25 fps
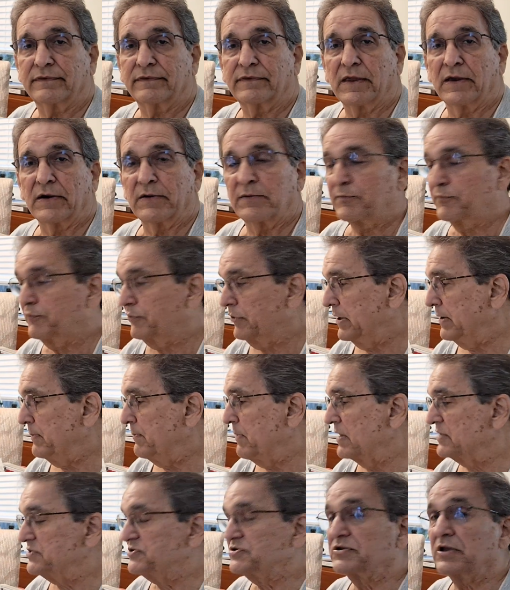They're pretty
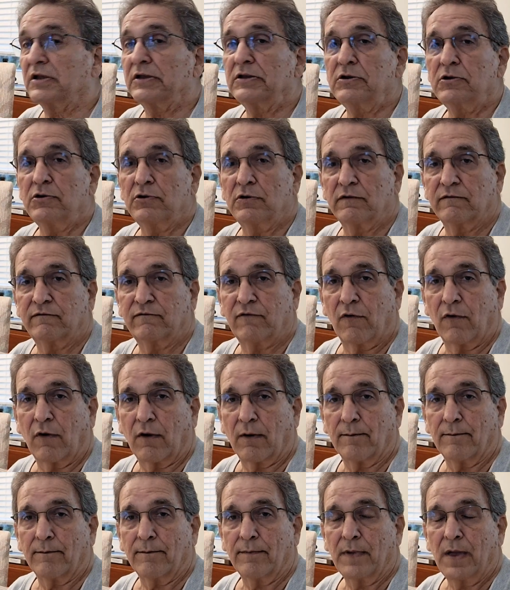much the uniform.
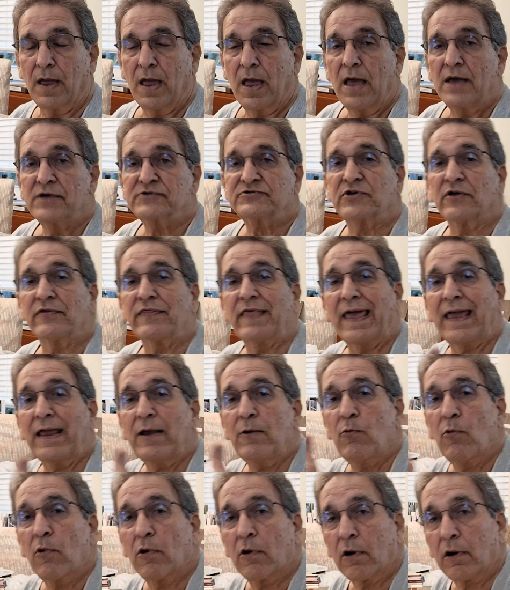So
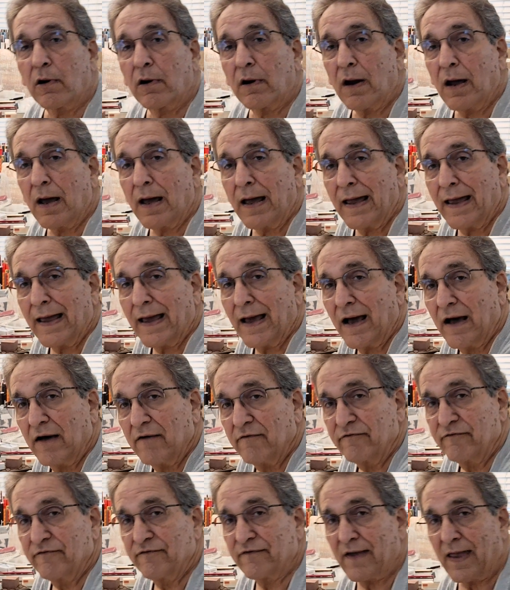they were
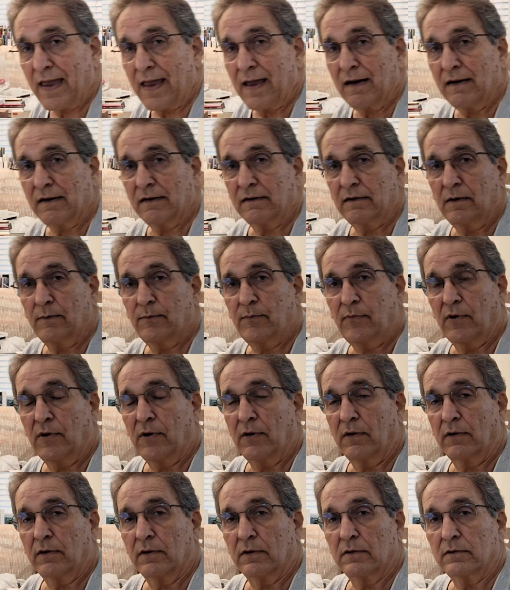
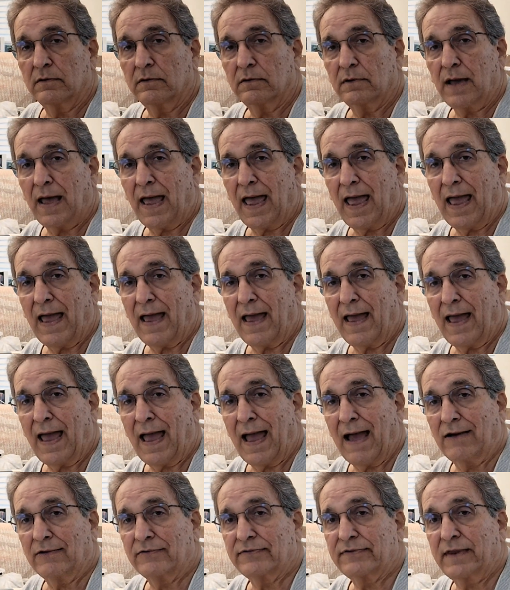available
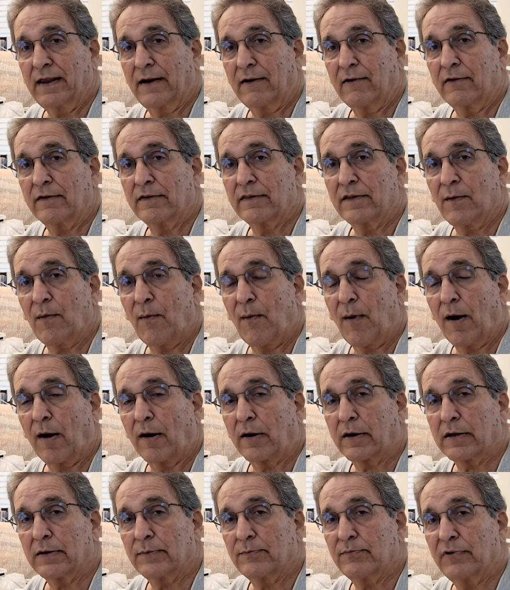out there in the
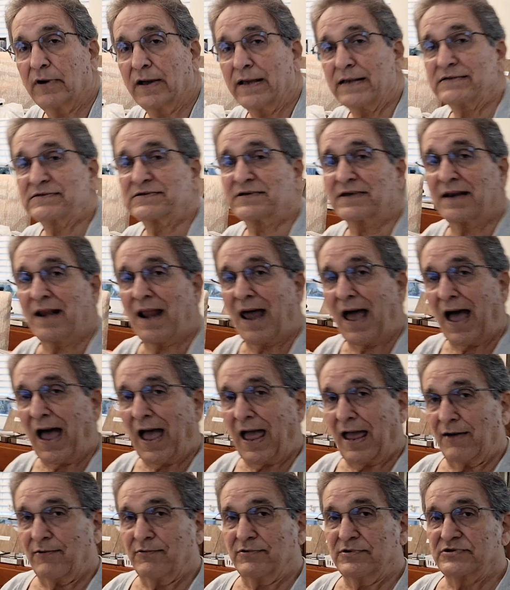marketplace. And
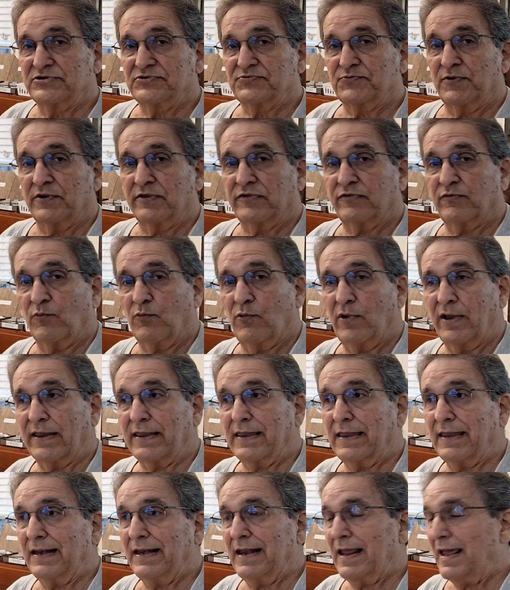I was with
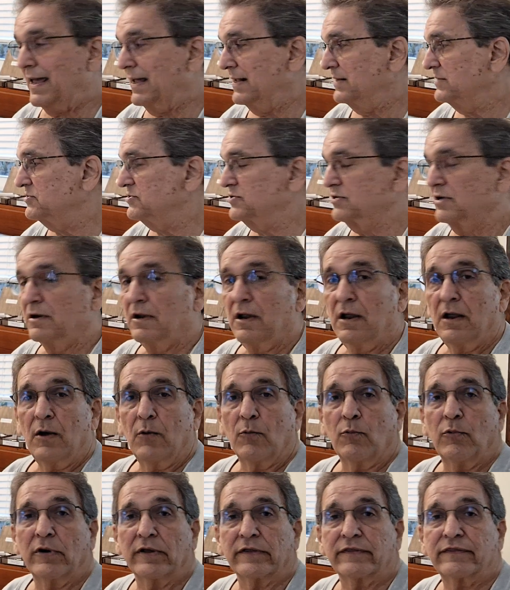Wicked Edge
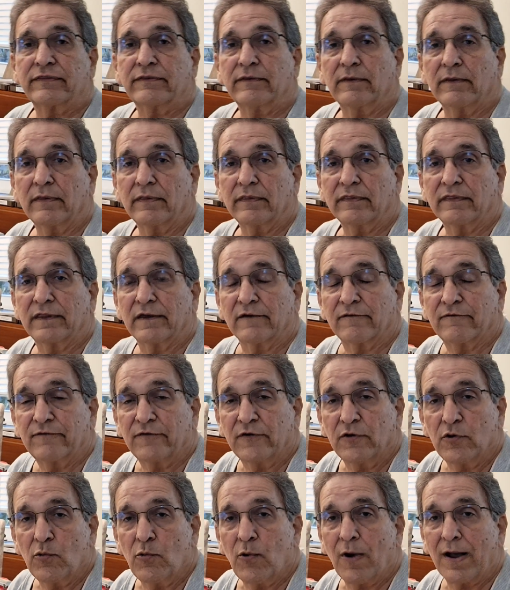with the
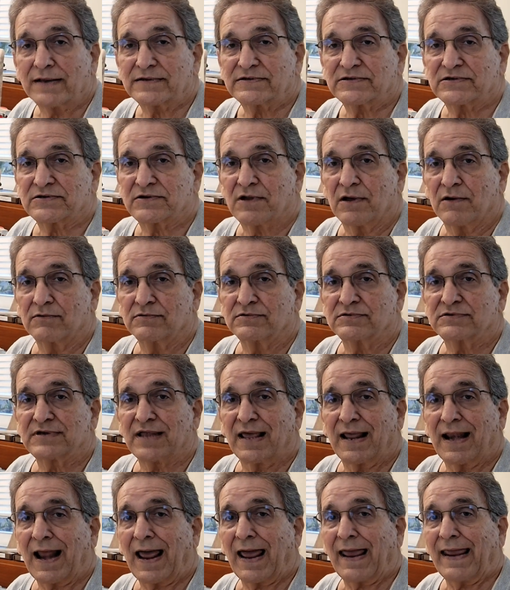few whetstones
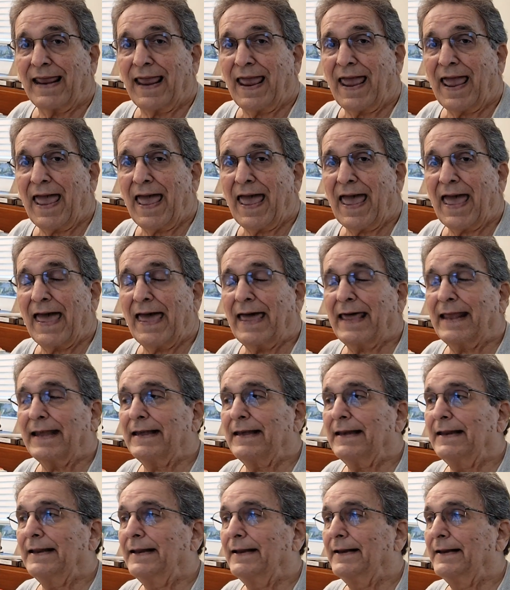that I
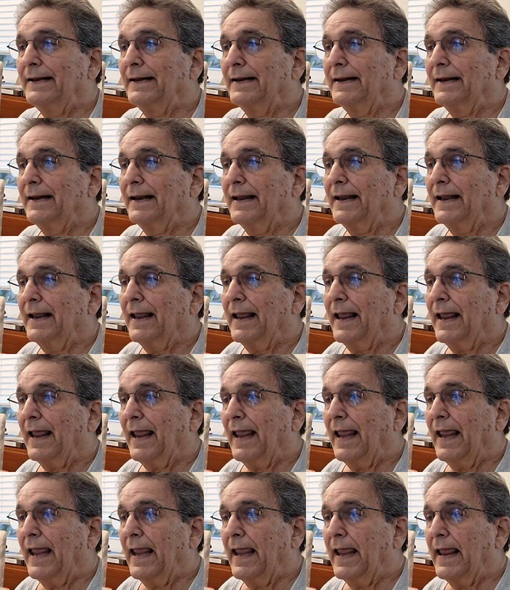had
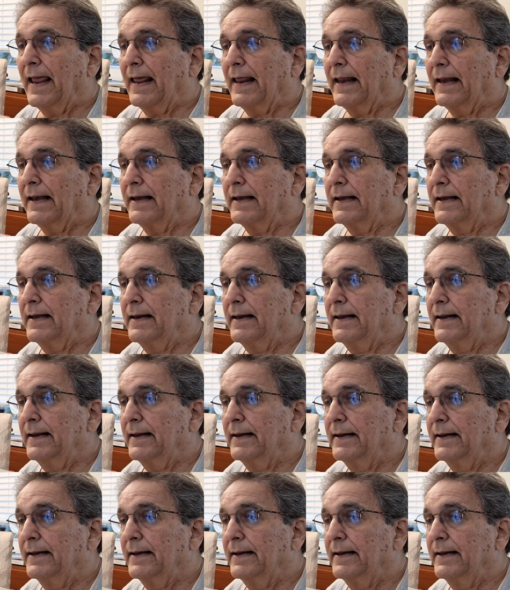and